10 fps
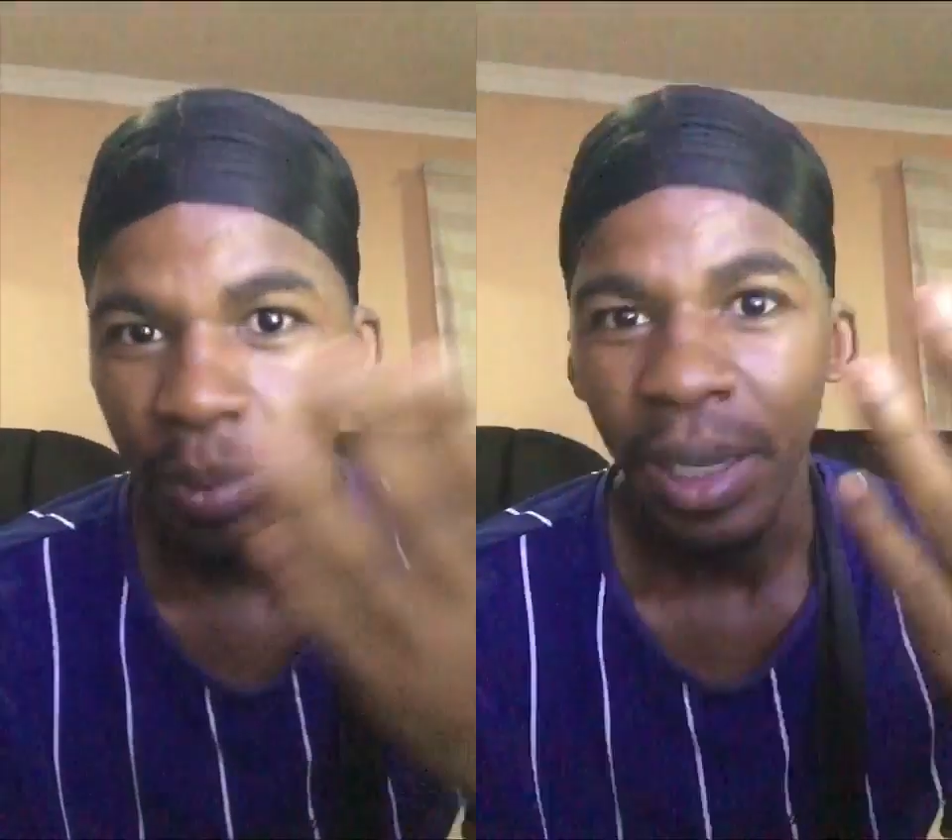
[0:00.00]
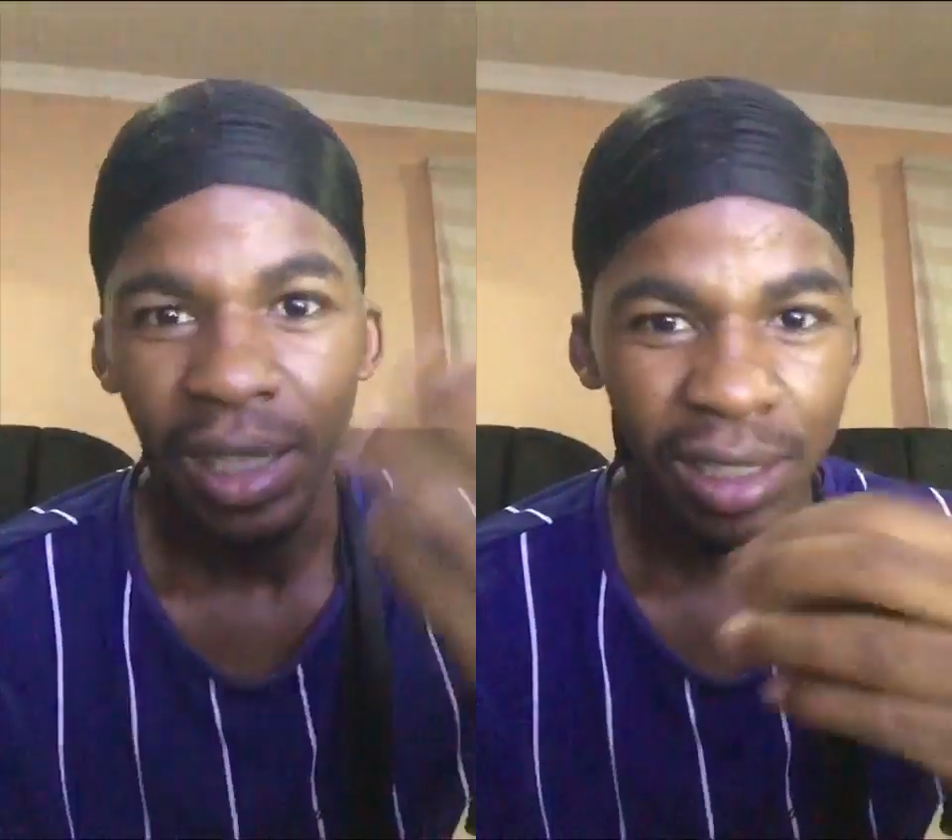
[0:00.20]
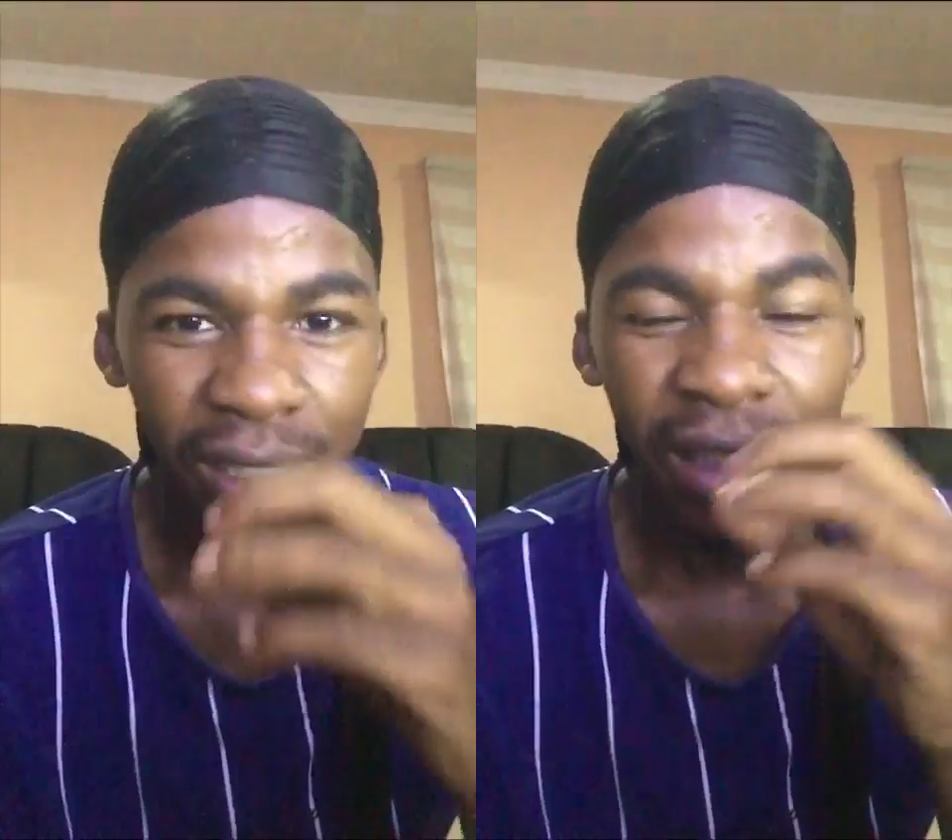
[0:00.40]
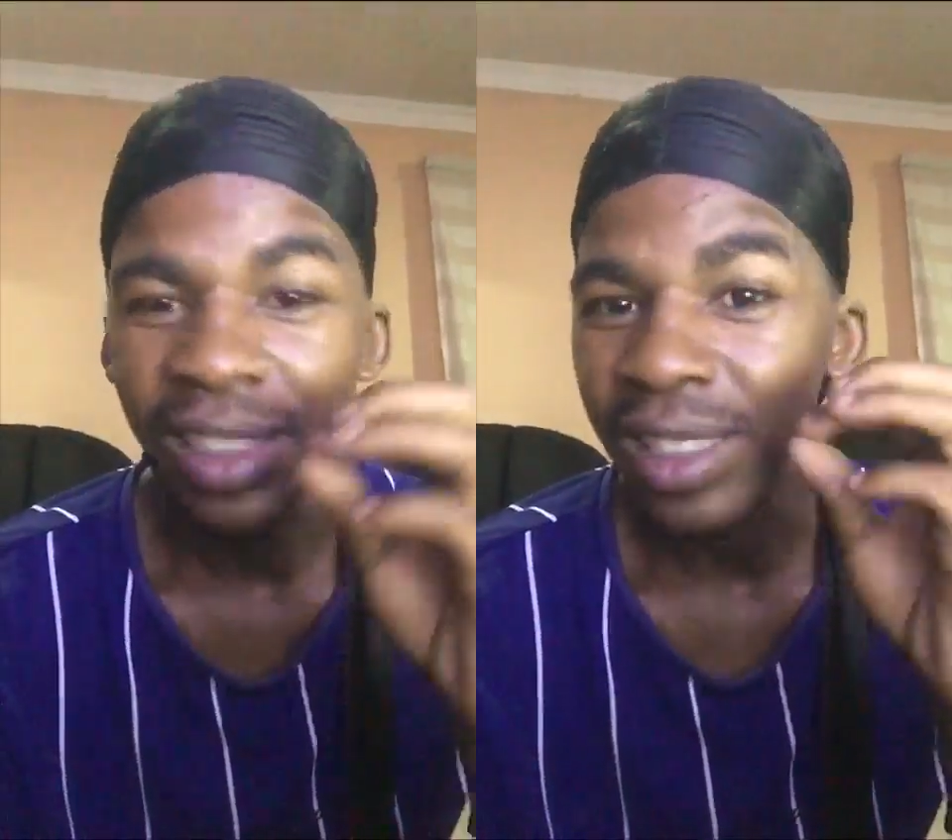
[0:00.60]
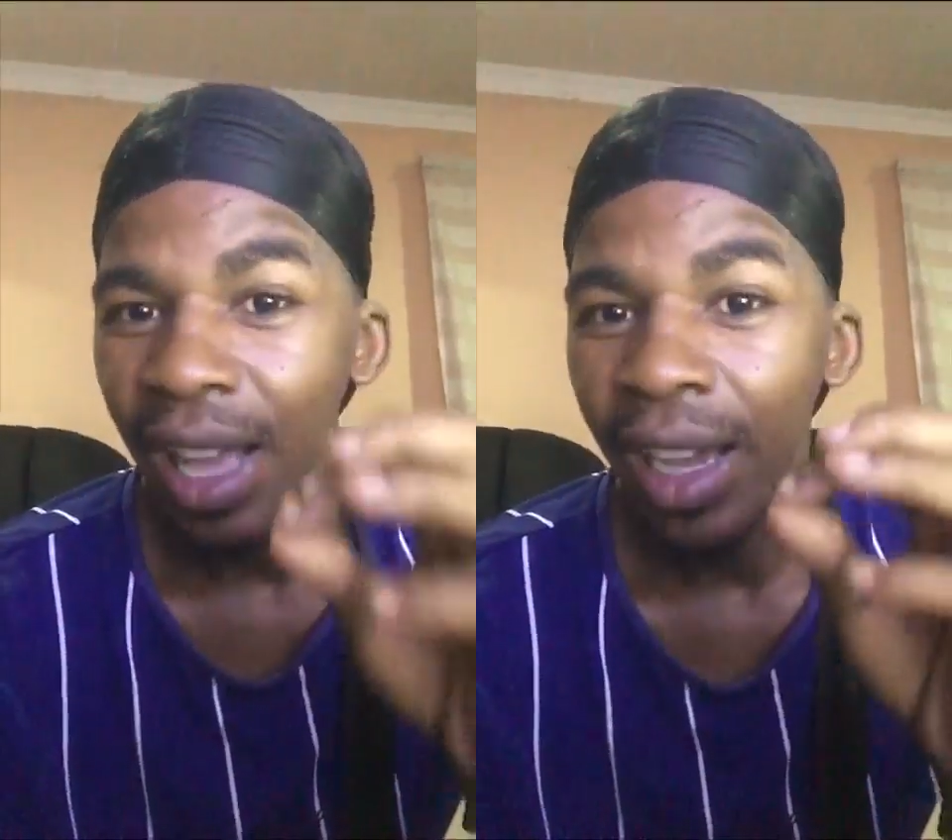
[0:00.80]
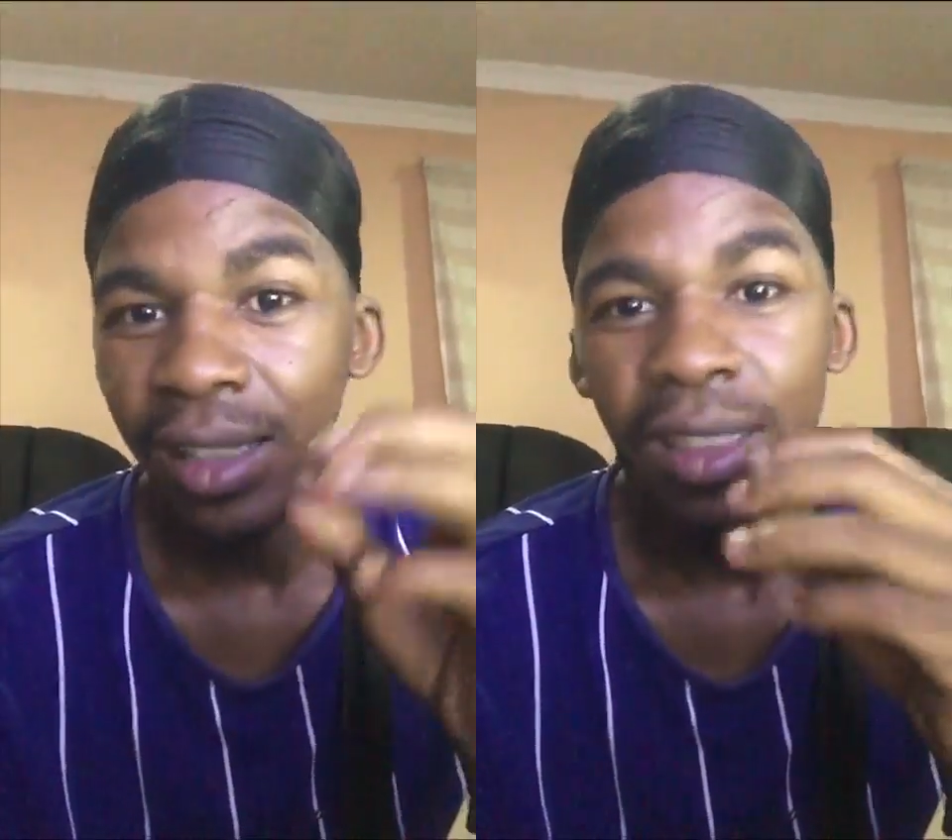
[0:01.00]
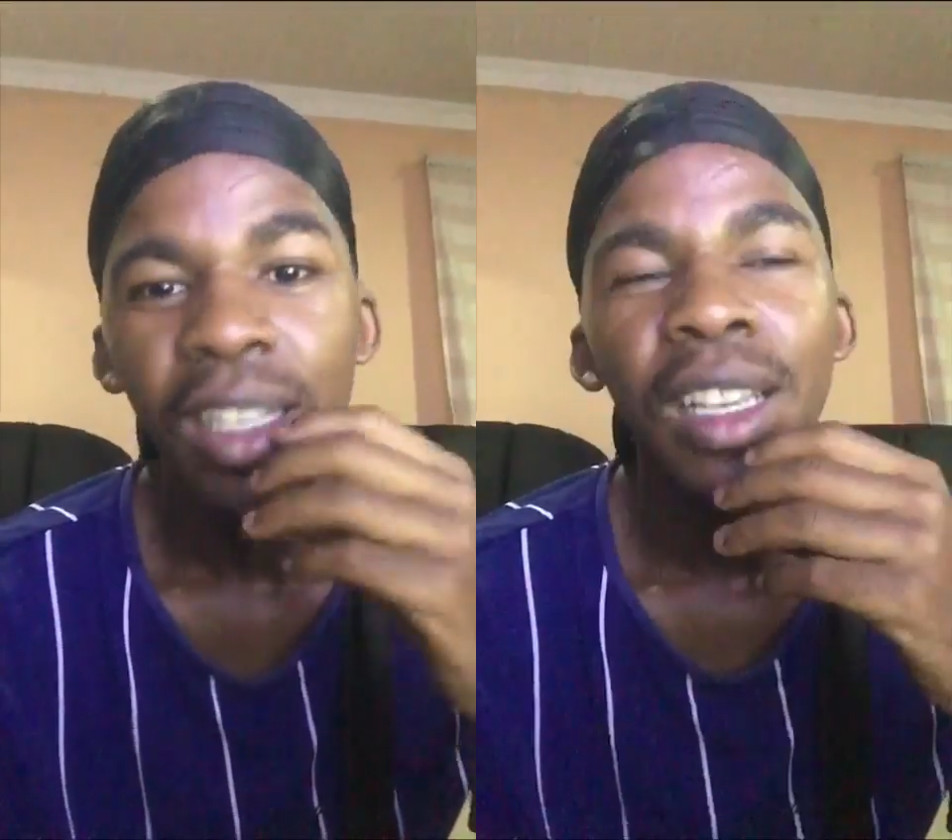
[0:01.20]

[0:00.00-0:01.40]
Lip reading: my lighting is nice.